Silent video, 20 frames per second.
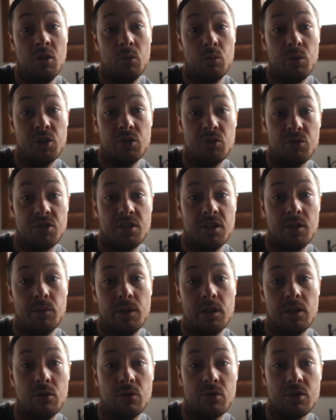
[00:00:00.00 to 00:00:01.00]
We shall see what
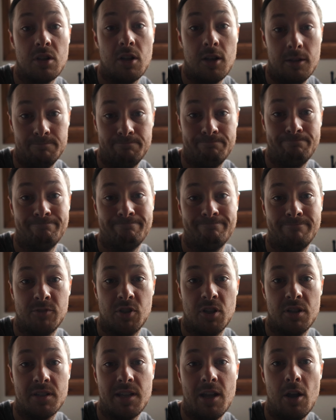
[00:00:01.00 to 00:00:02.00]
it looks like.
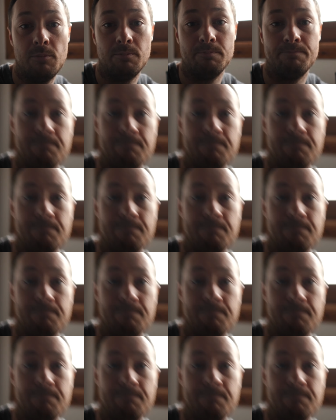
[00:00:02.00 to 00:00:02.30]
So let's get on.